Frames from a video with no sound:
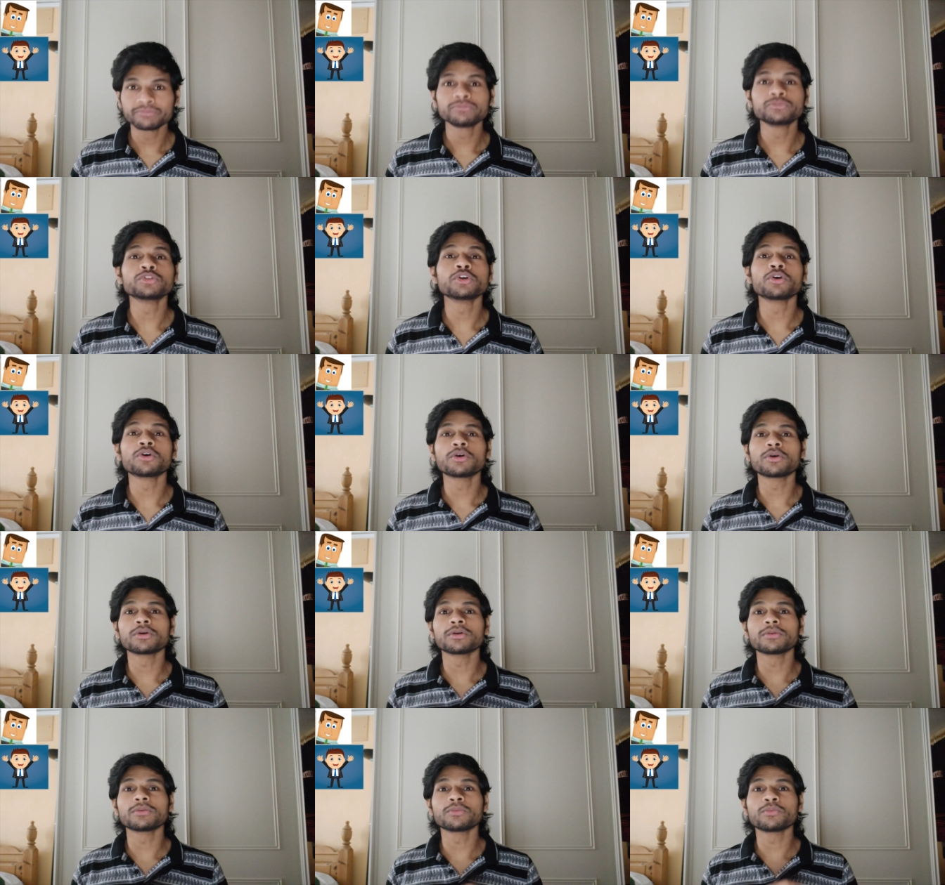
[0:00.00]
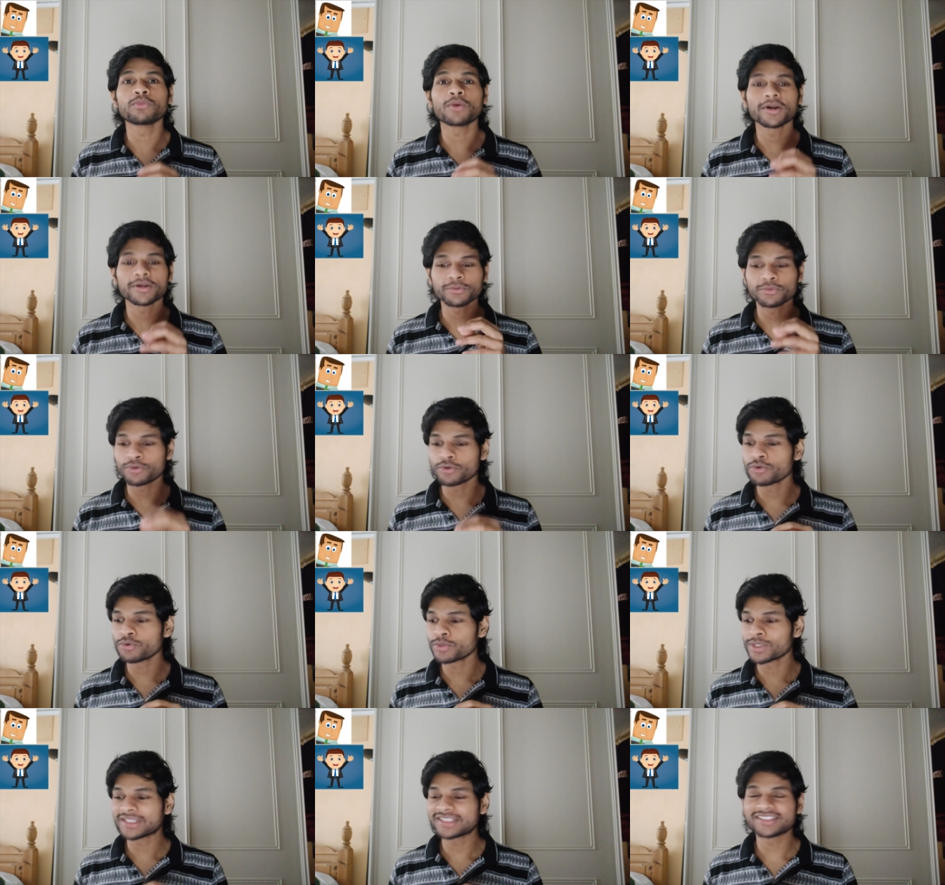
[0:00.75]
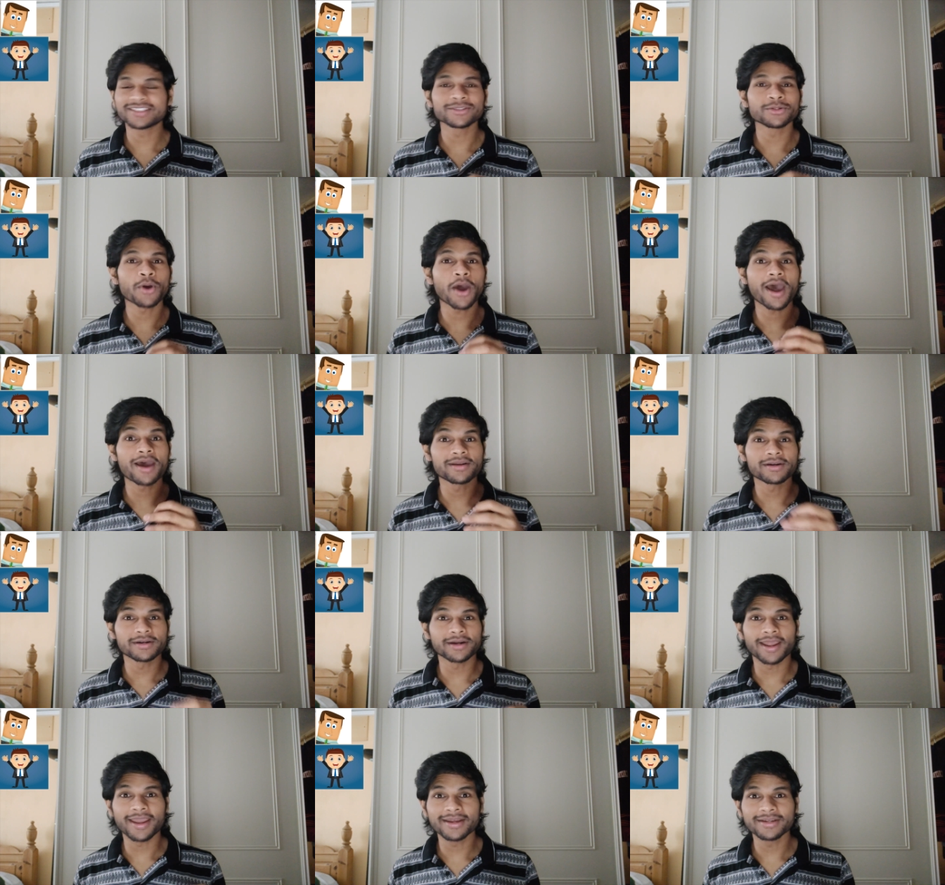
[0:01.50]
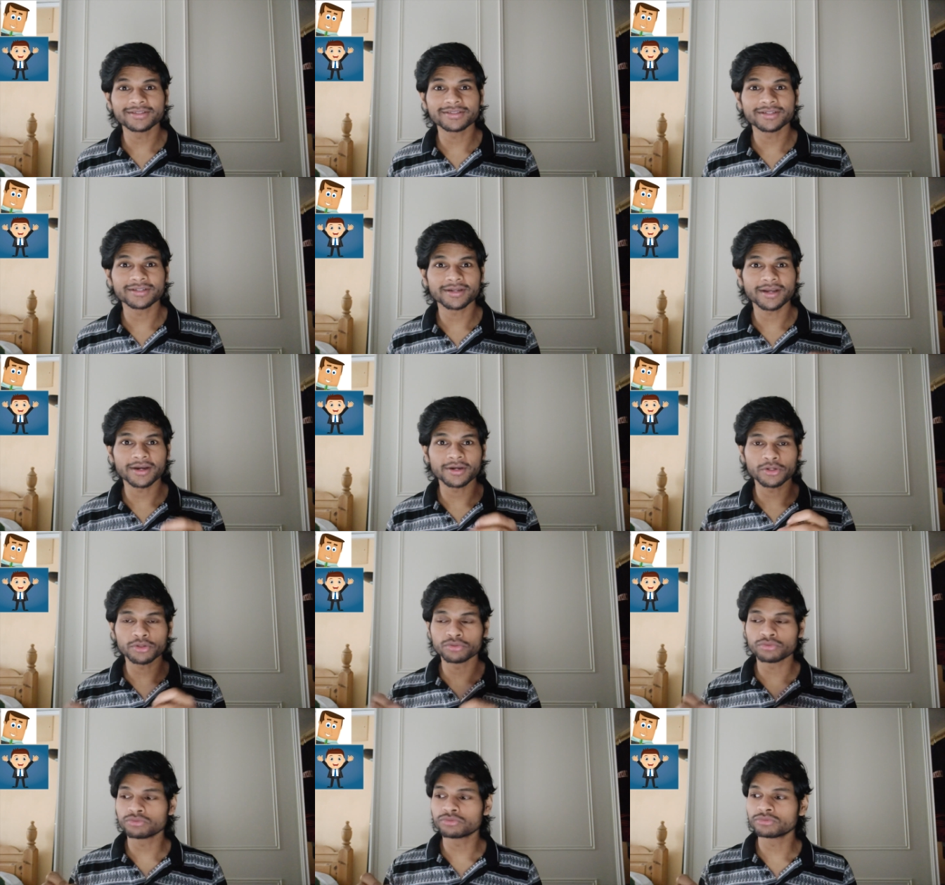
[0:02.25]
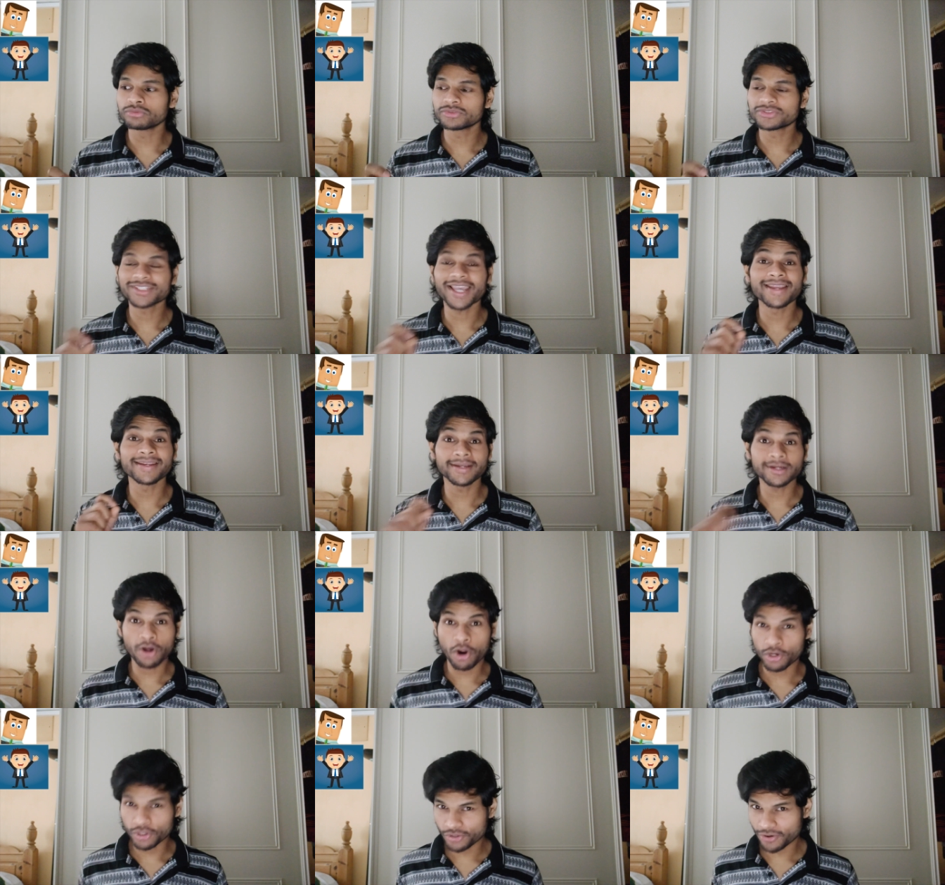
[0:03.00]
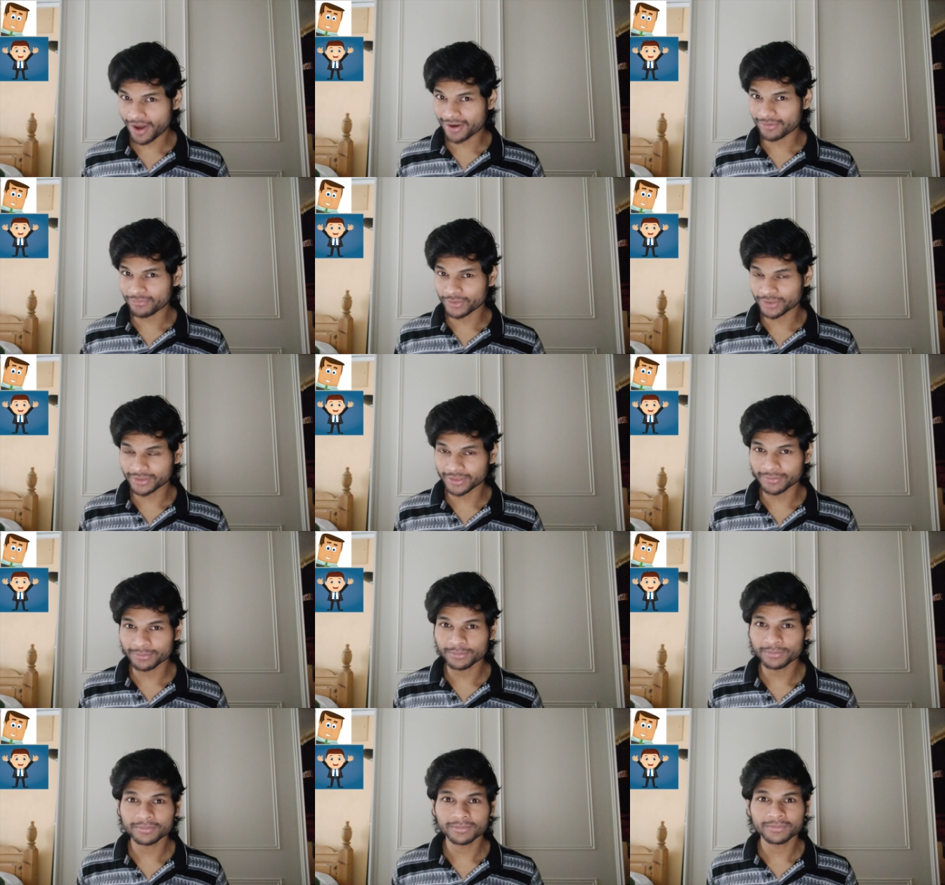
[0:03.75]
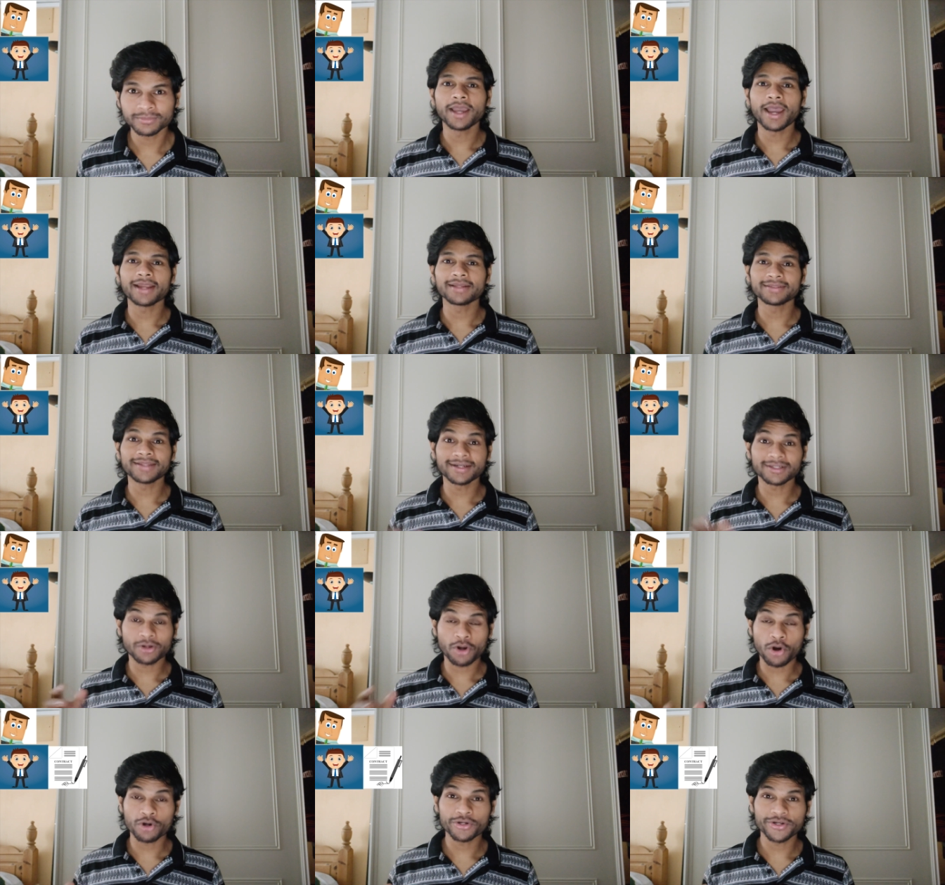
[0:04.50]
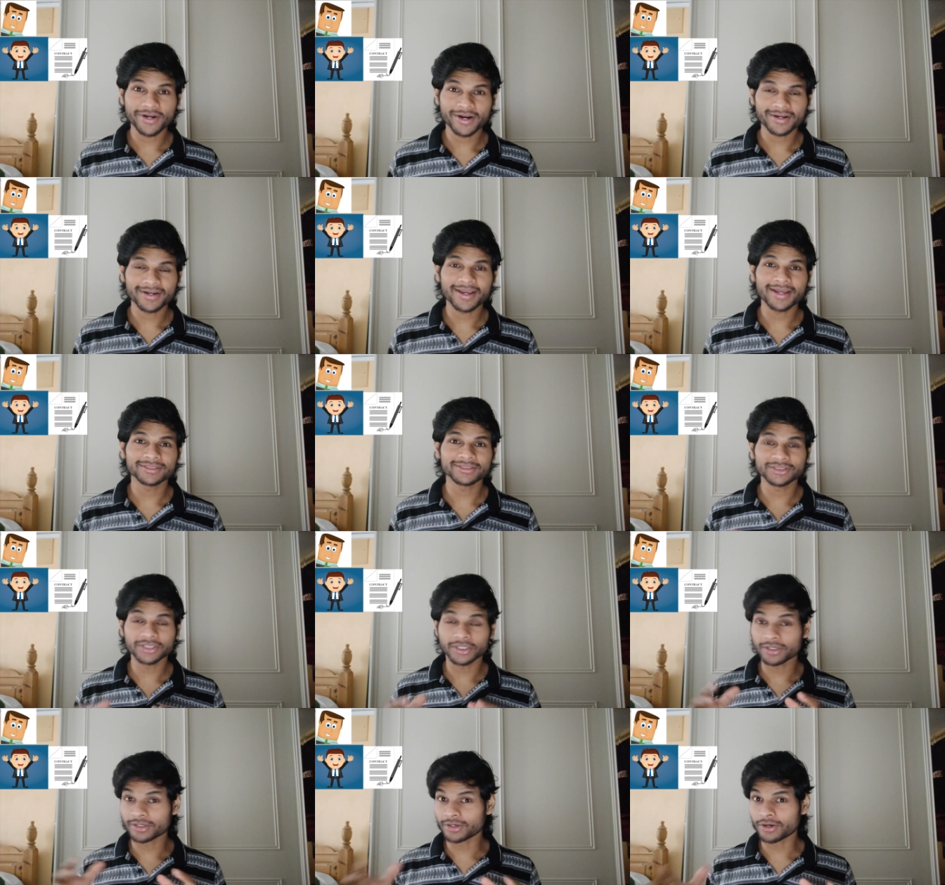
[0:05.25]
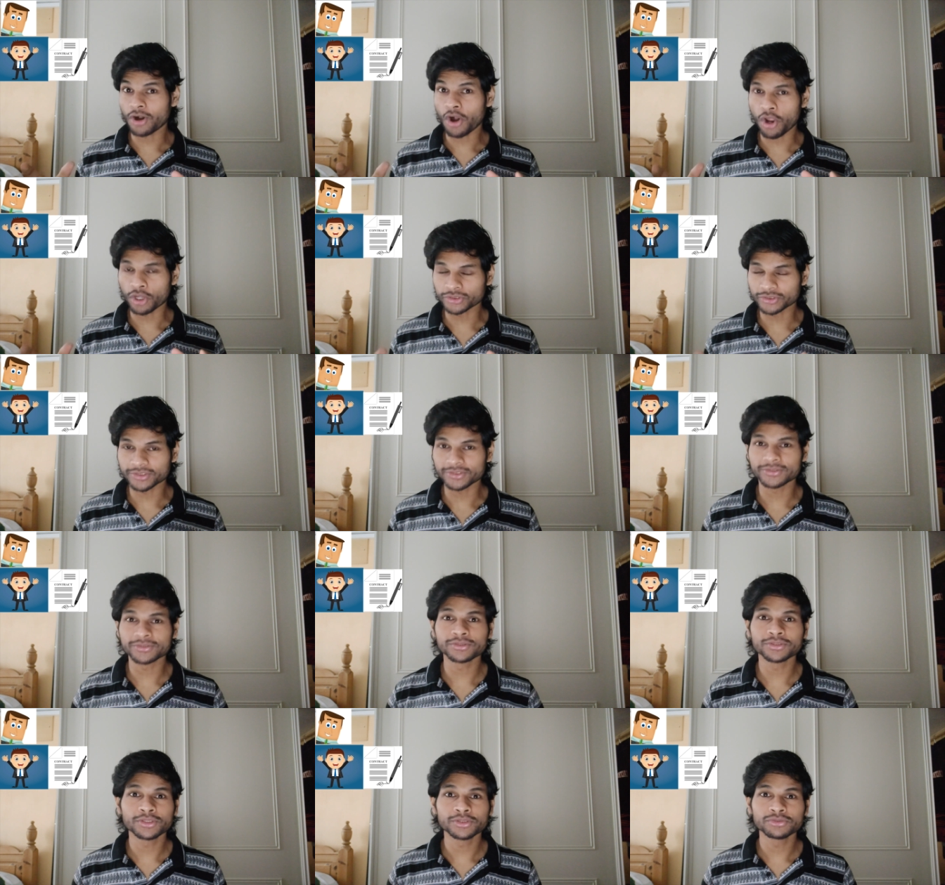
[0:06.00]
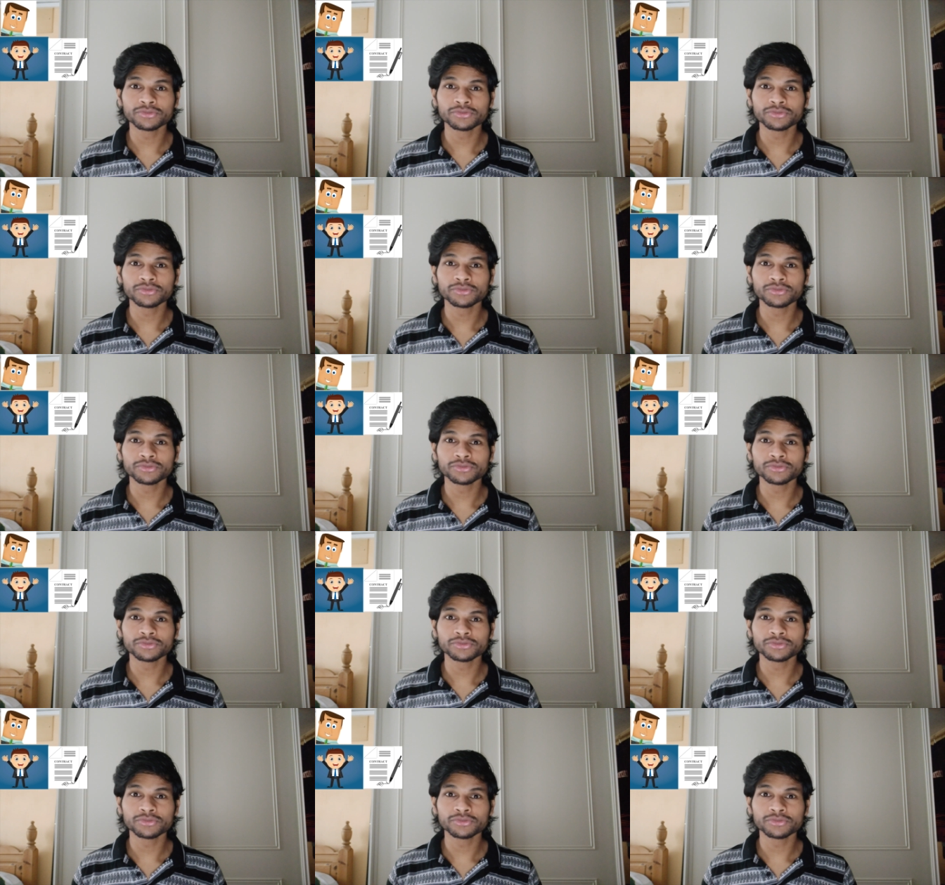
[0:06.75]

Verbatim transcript: so what you do is you hire an agent and you sign a contract with him and that contract has certain clauses.